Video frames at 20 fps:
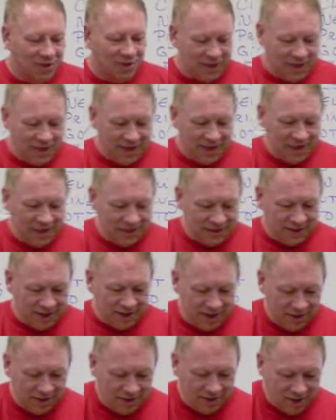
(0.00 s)
that it's a
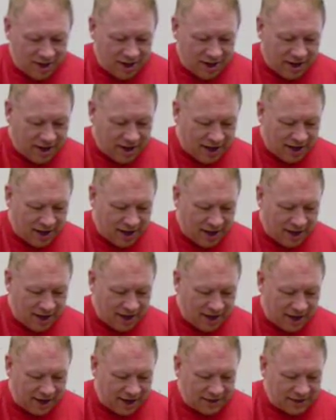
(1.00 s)
little
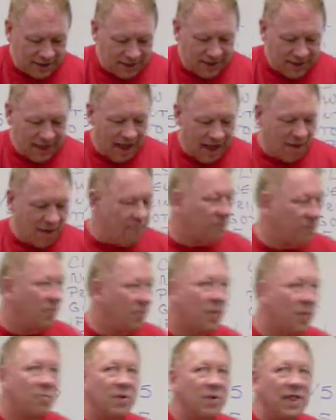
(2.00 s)
less than that.
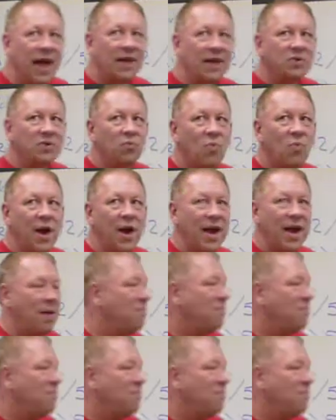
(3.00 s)
But that's RAM.